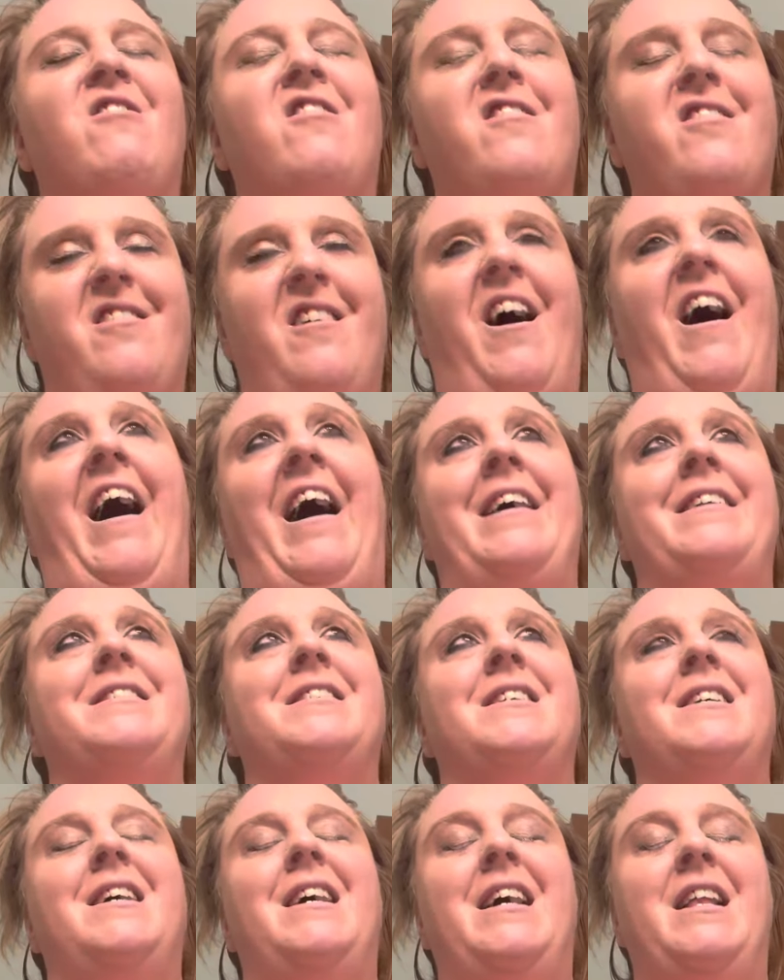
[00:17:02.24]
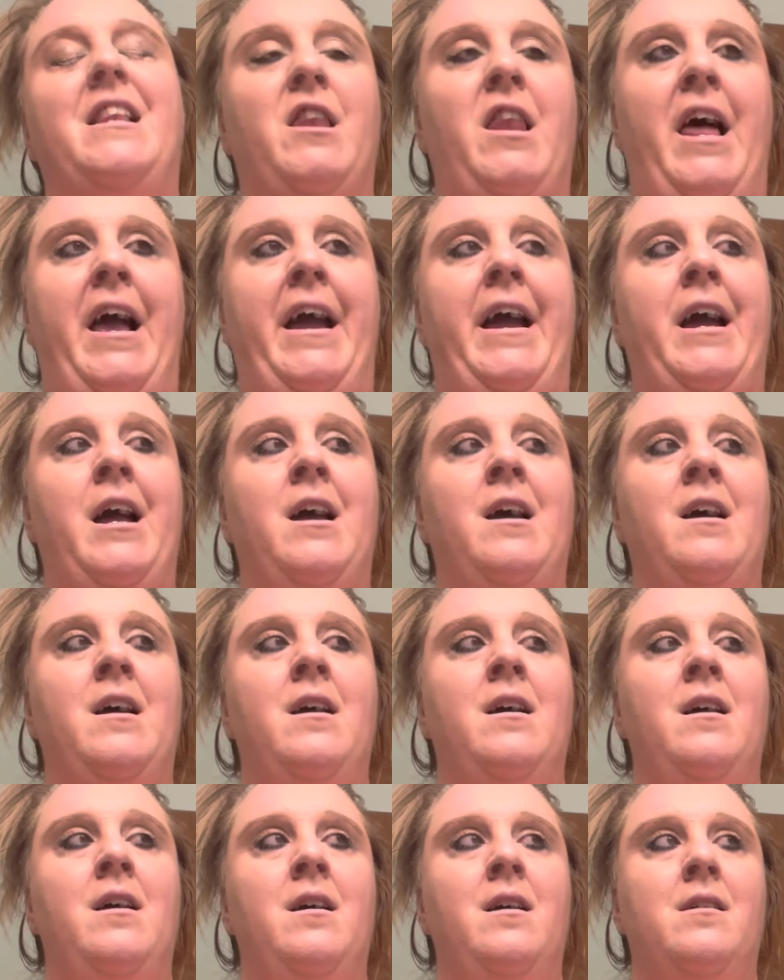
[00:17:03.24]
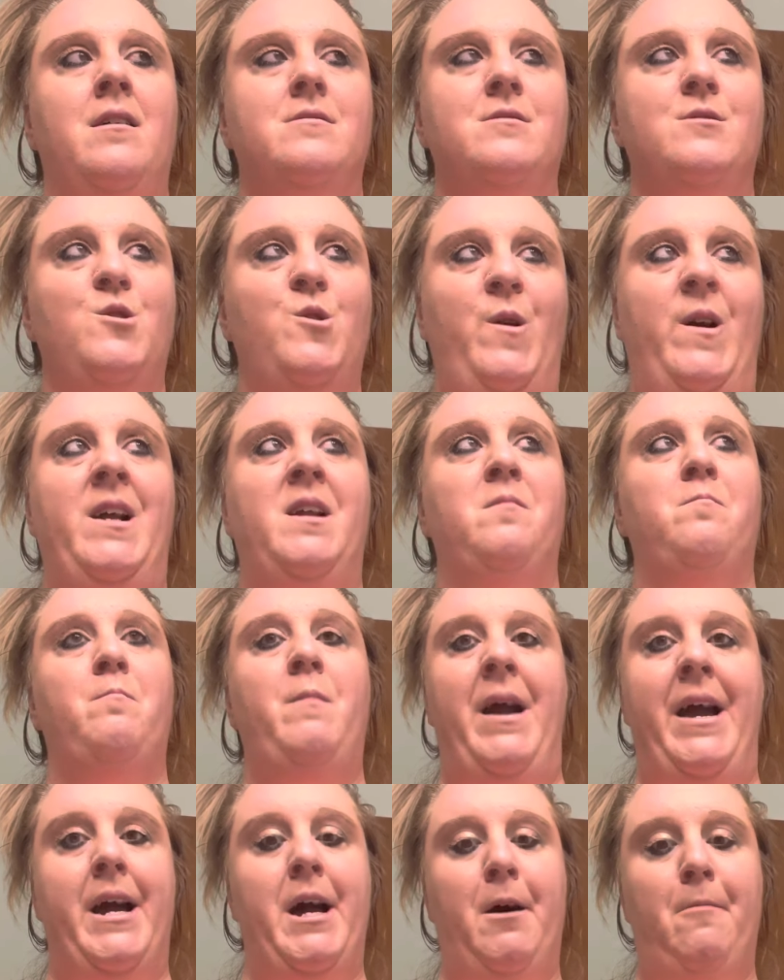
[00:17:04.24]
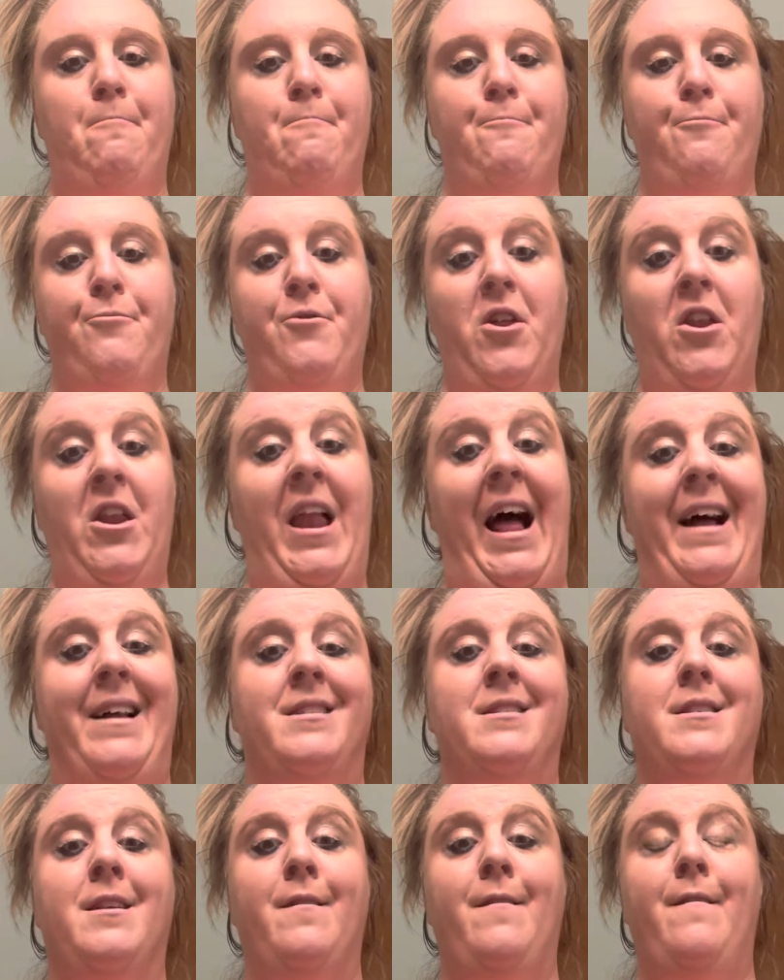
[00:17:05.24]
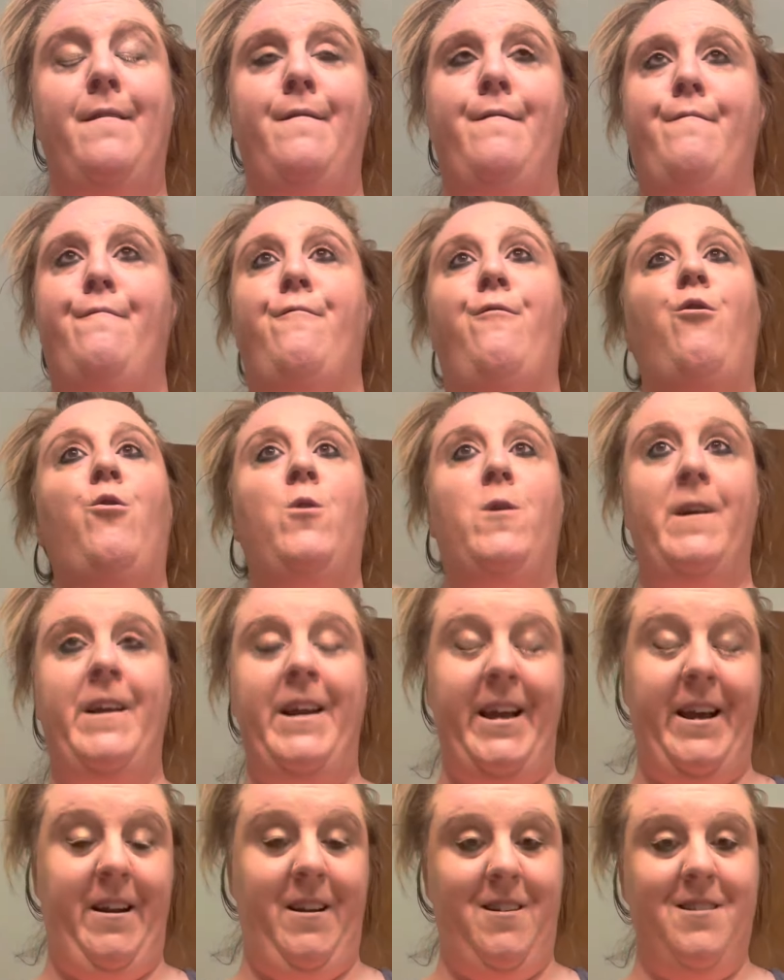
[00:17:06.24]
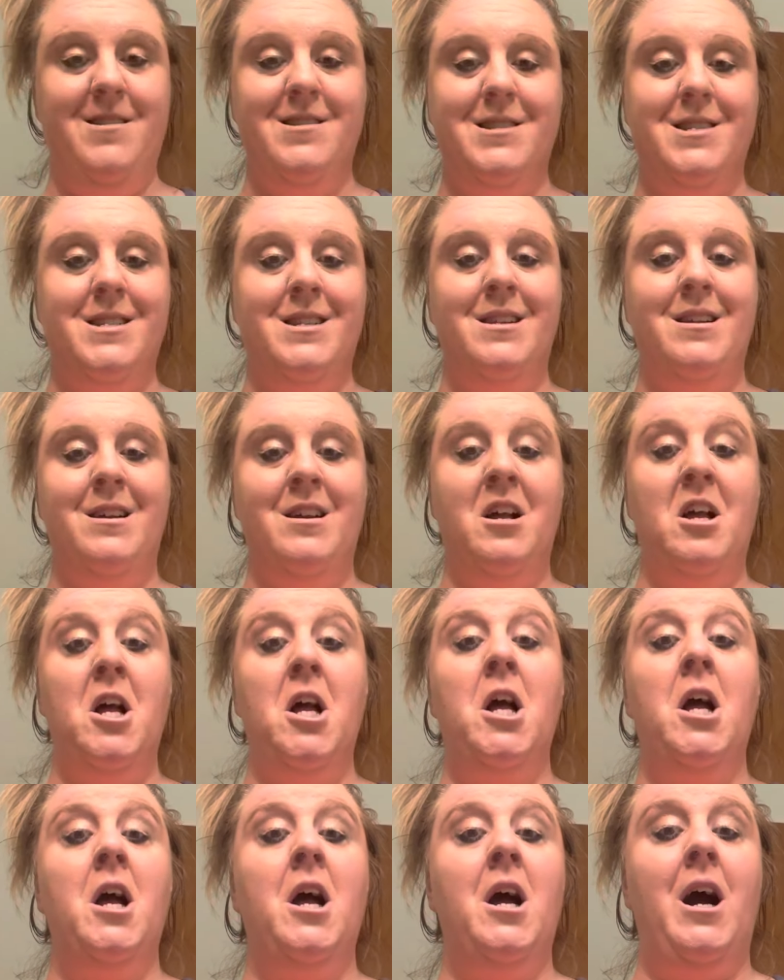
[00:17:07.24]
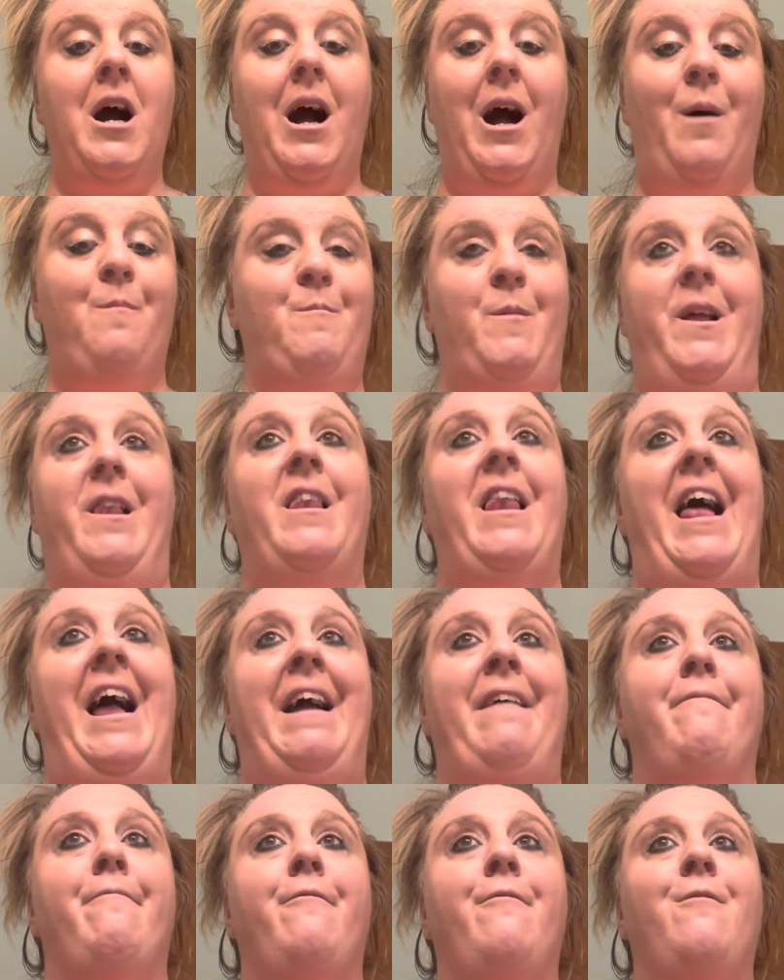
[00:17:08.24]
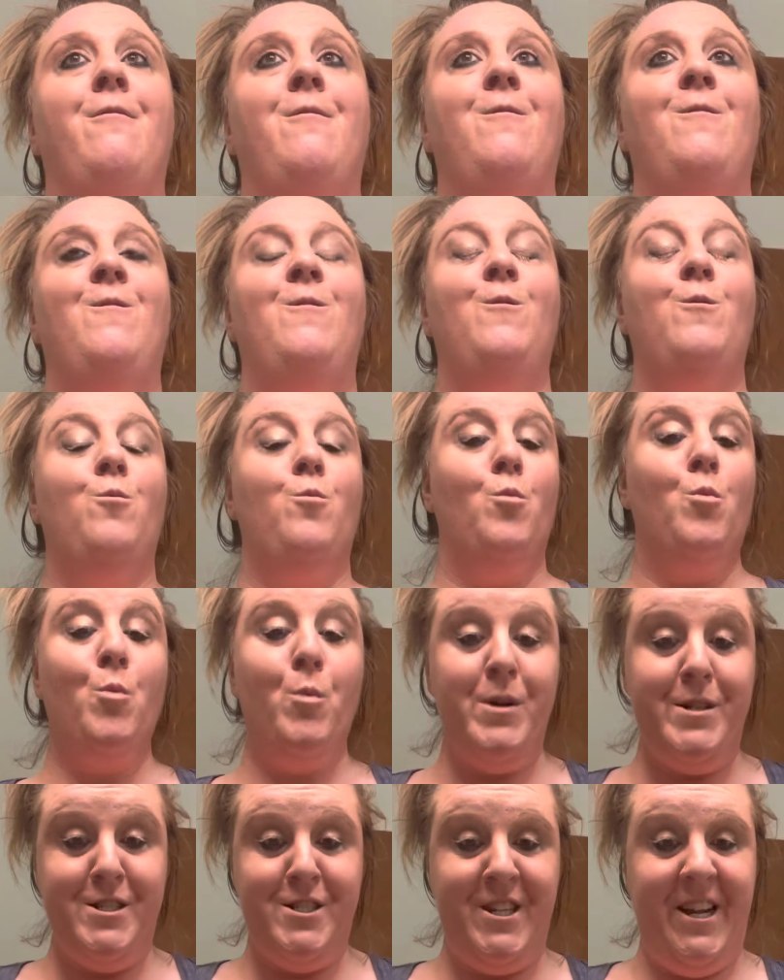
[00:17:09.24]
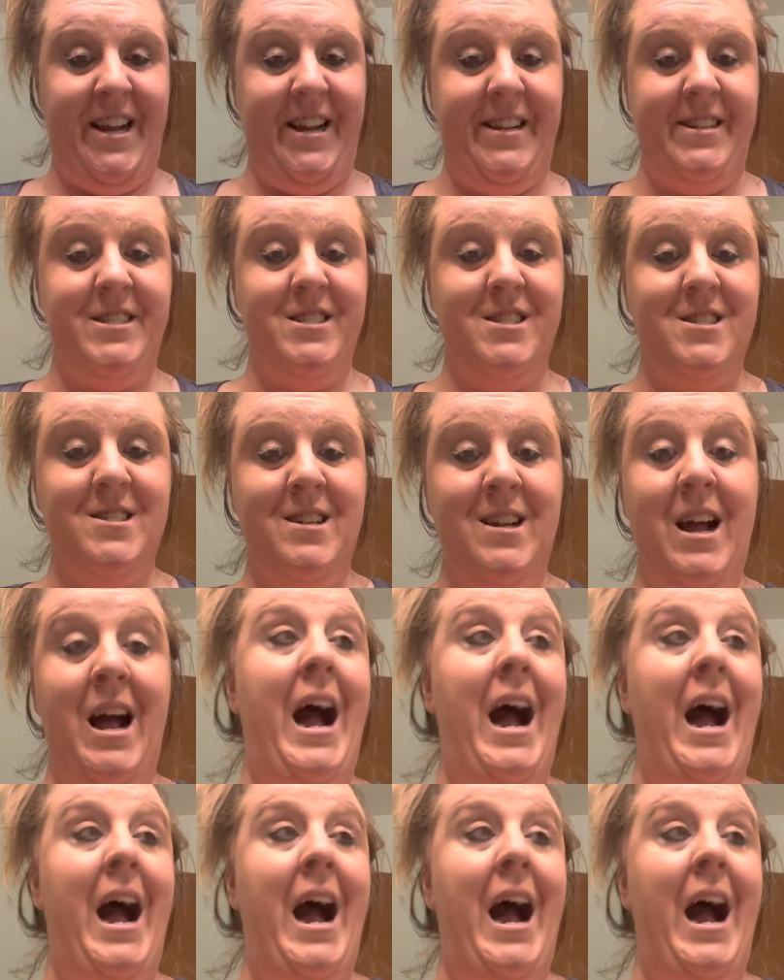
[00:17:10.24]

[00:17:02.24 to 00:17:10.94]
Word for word: thought in like doing makeup the last four years of my life would change.